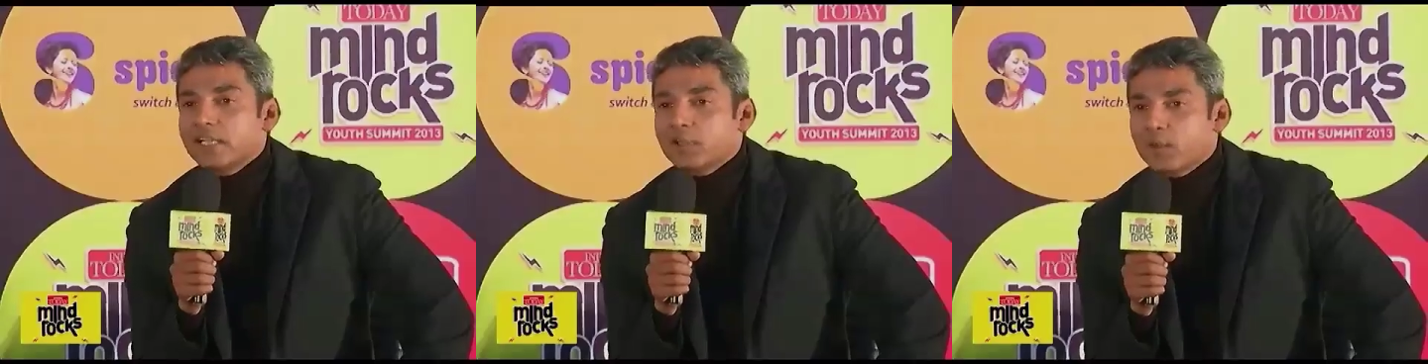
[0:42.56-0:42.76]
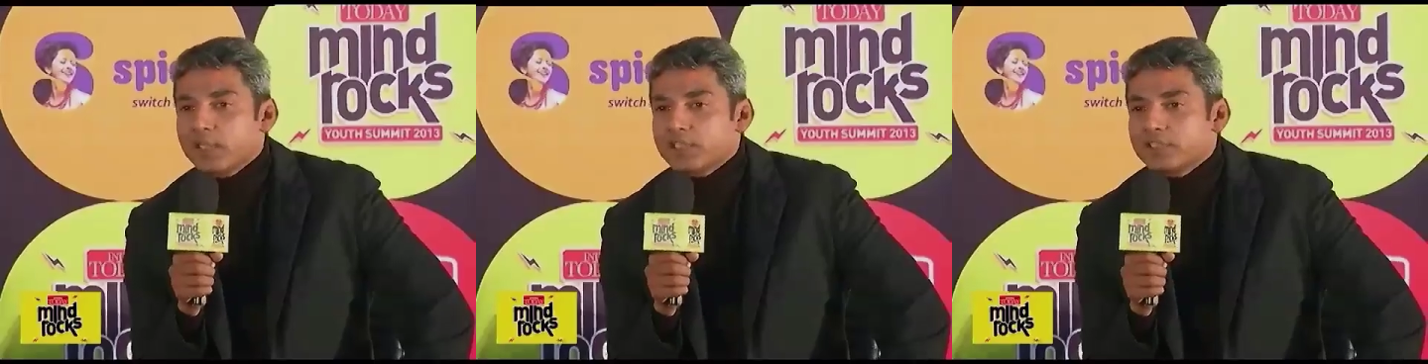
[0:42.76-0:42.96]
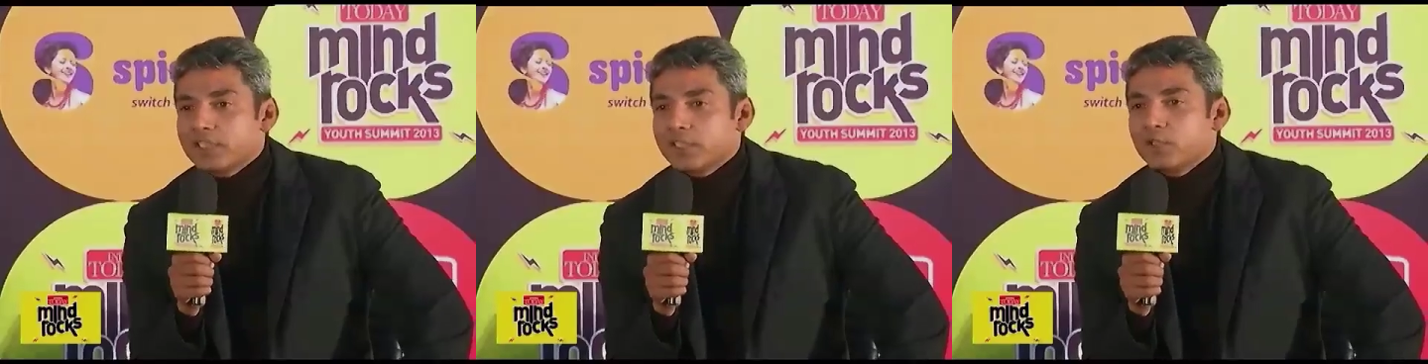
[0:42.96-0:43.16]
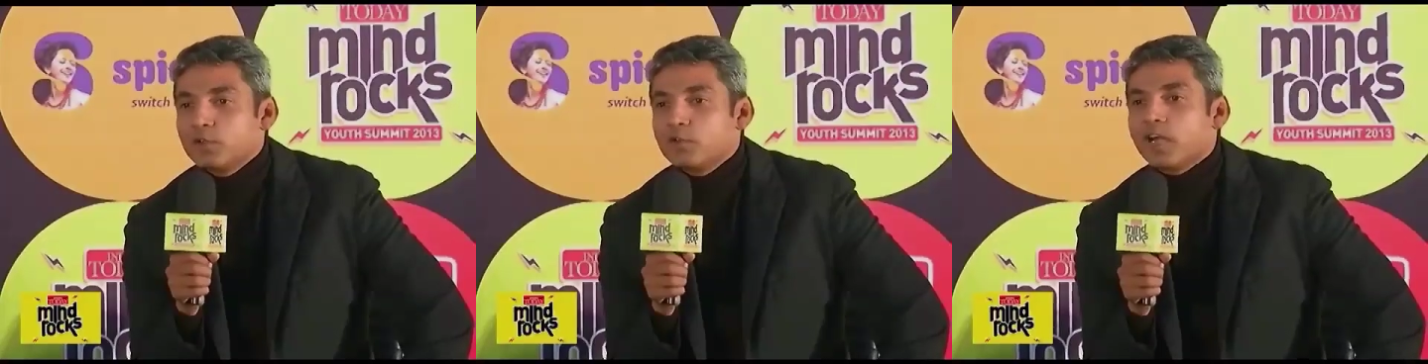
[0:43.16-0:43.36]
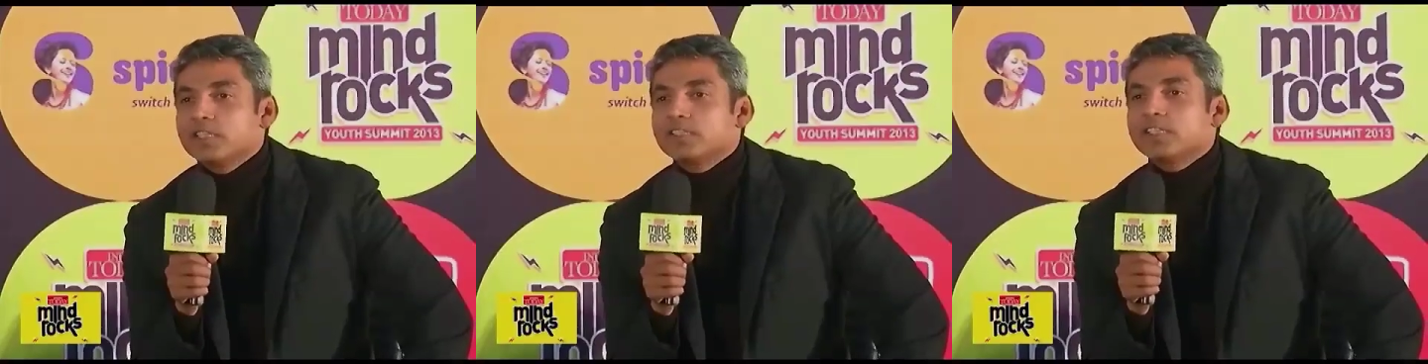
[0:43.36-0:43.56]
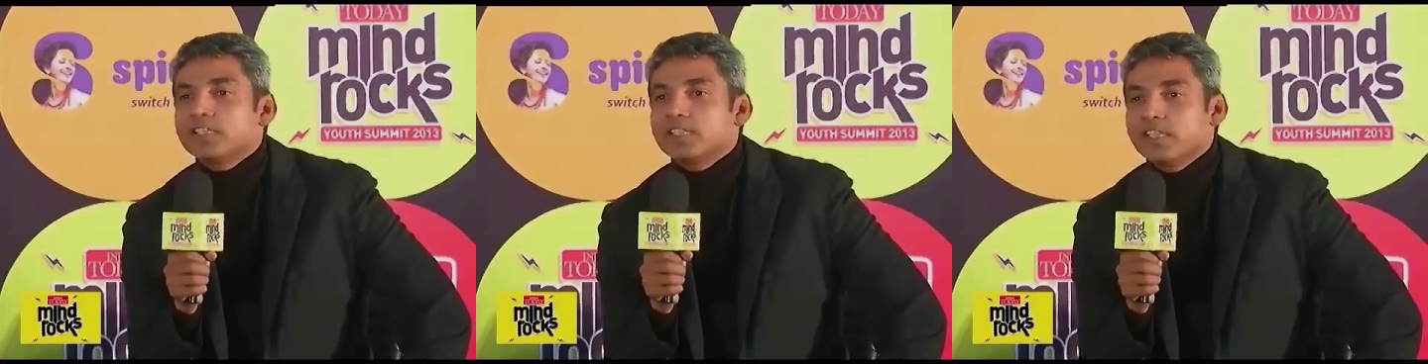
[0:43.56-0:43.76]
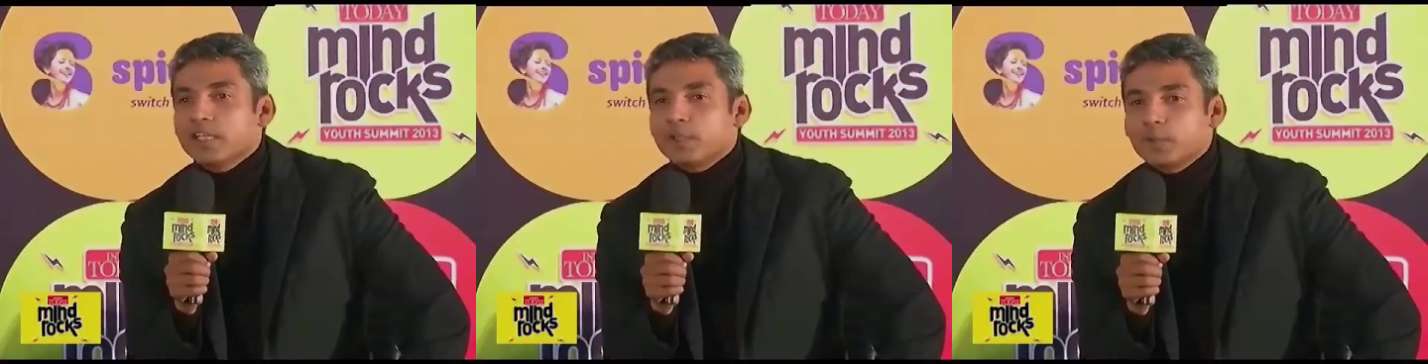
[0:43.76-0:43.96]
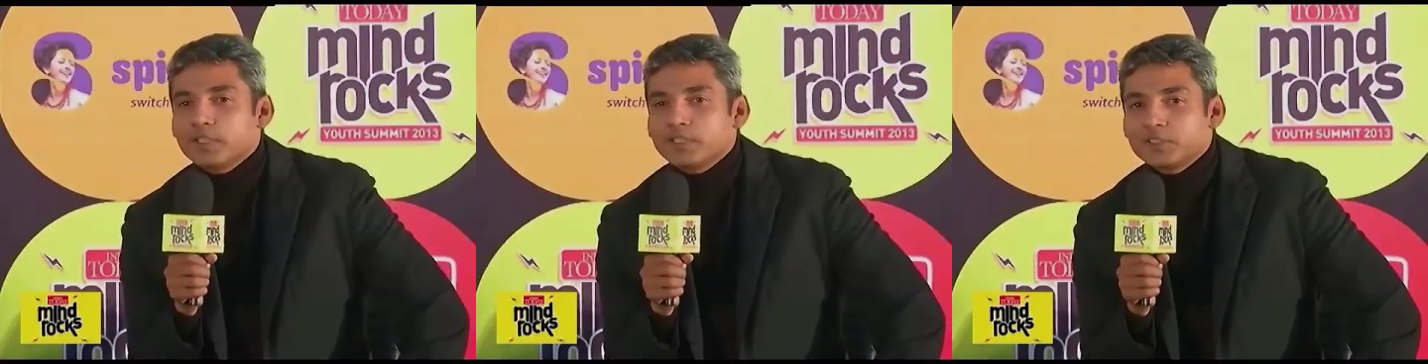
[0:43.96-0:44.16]
that question, you've answered
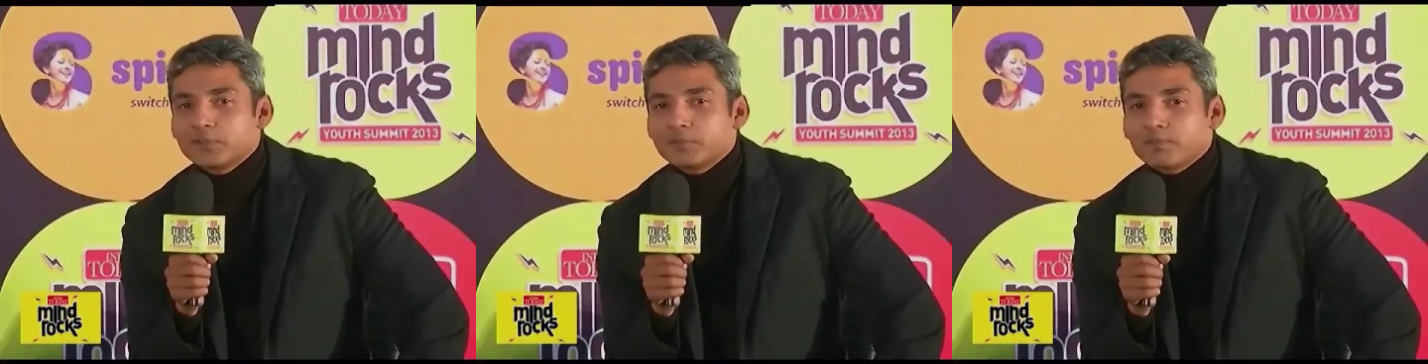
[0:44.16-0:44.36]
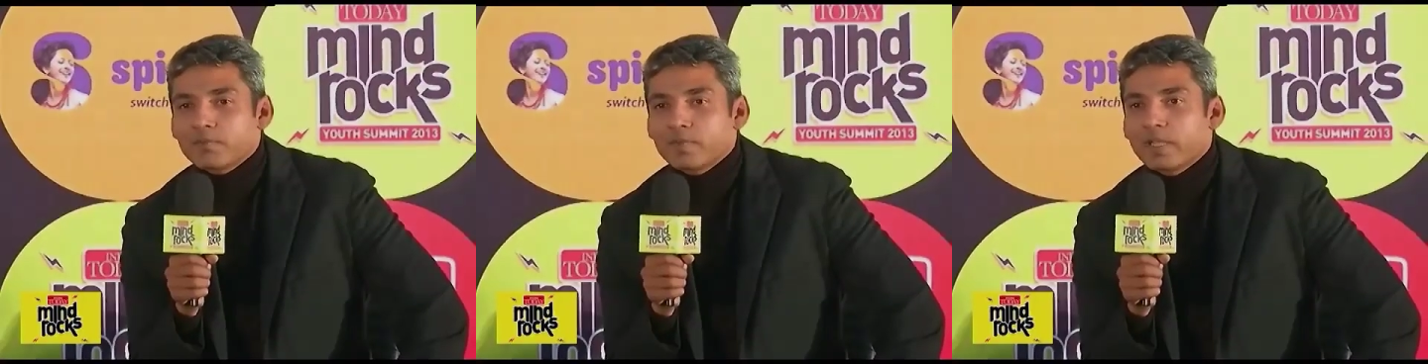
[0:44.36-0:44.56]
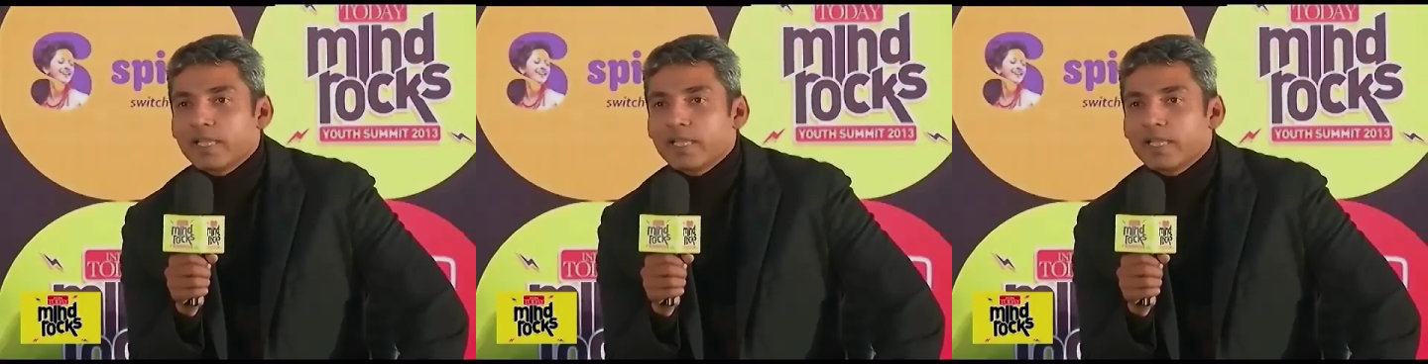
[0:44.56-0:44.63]
that question.